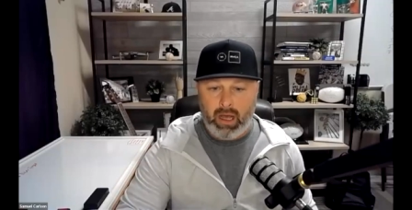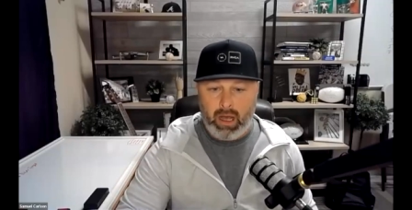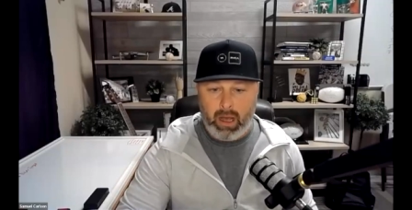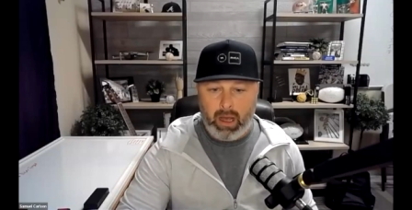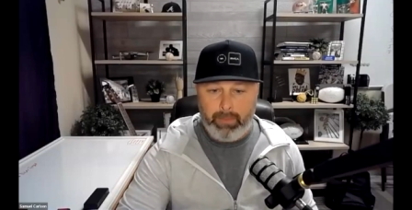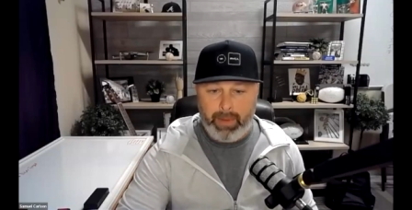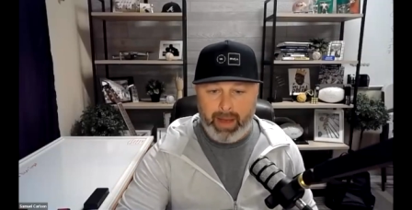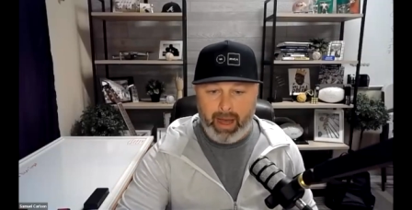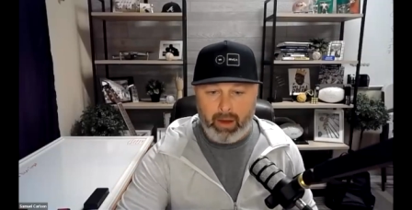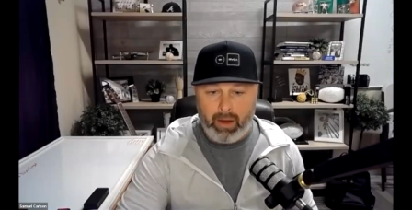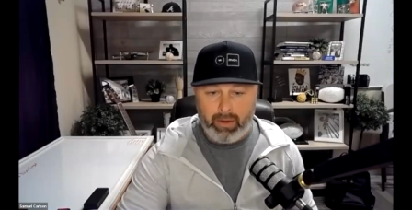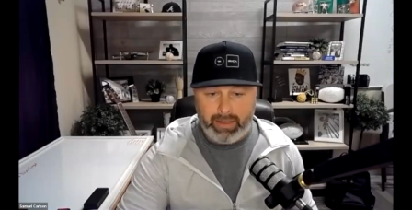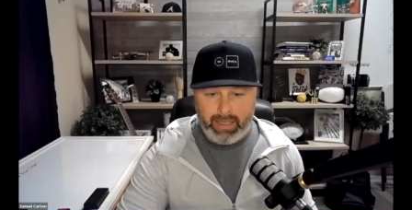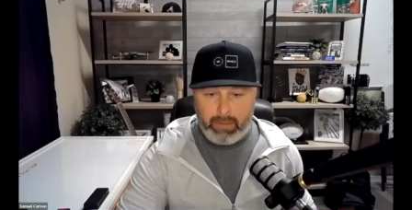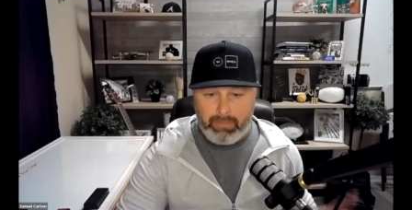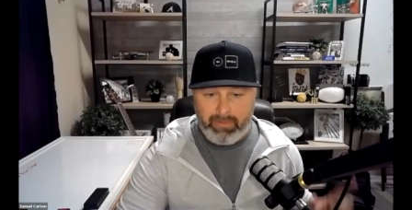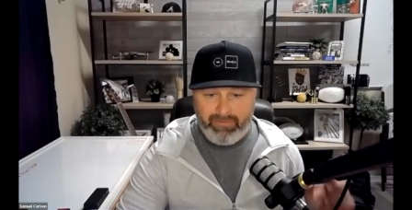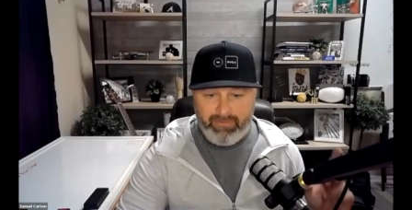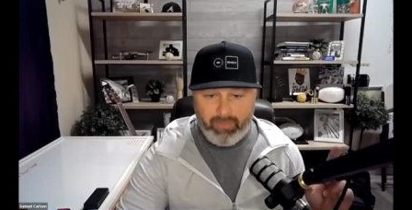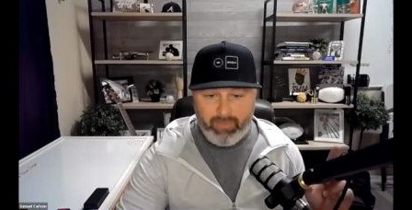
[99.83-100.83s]
about.
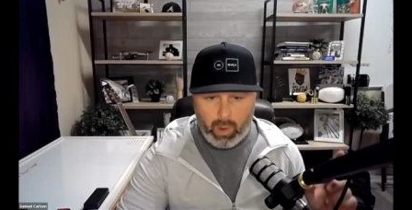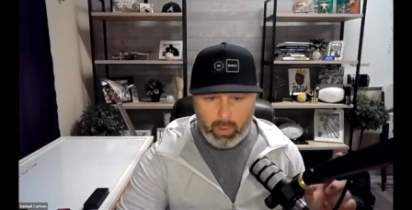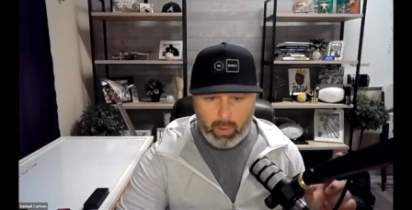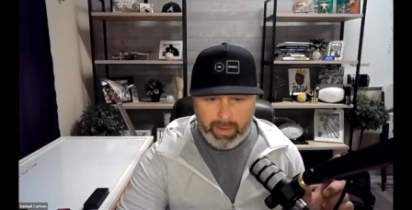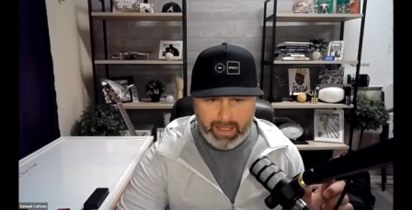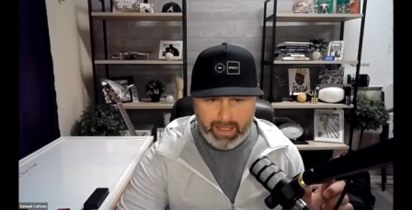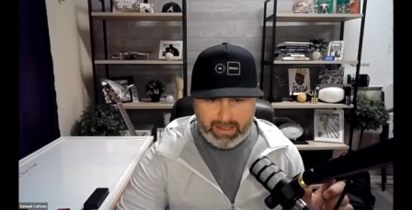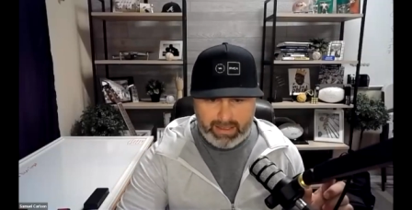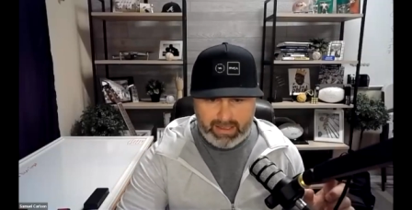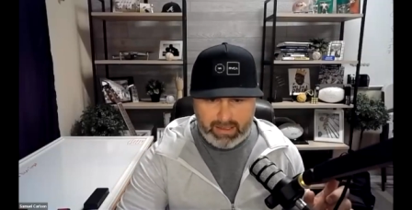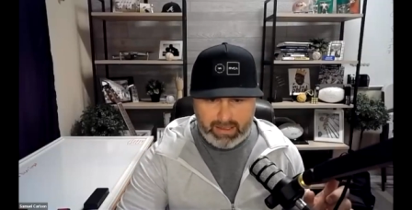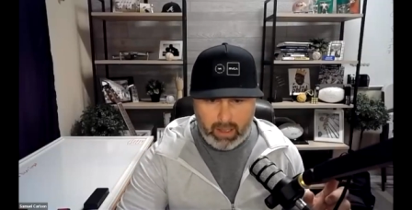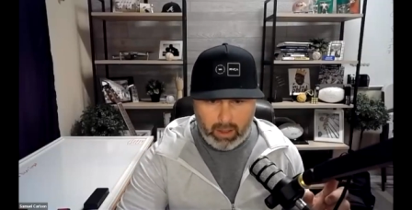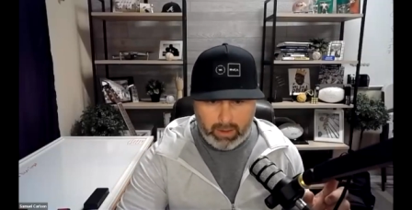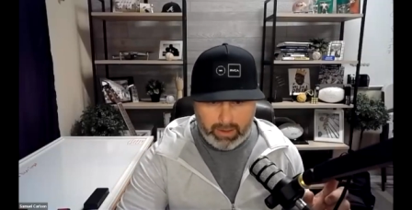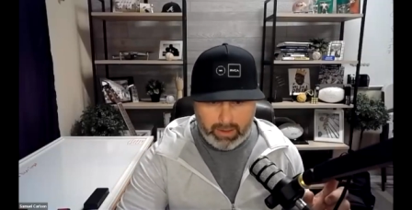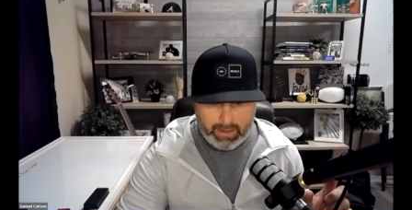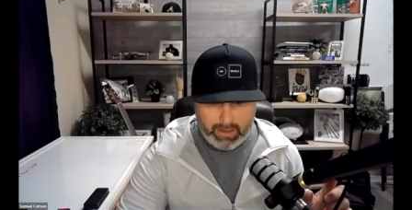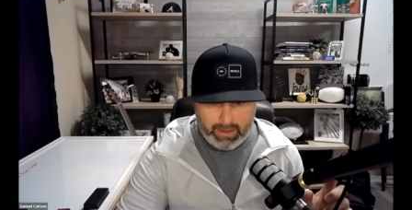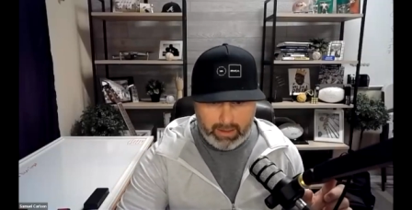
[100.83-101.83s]
Now, before we get
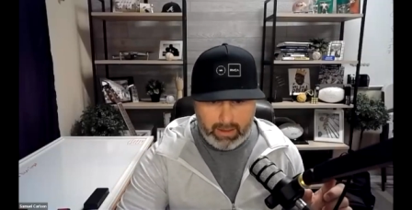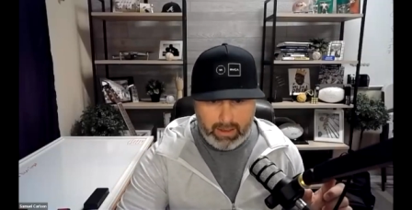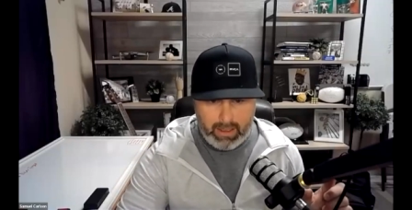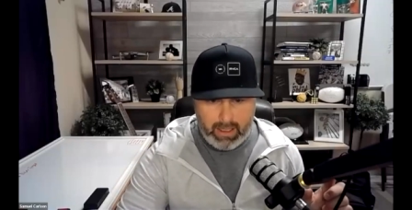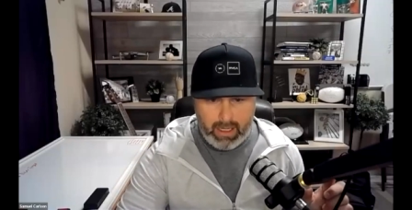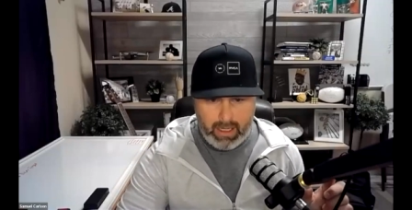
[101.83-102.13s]
started,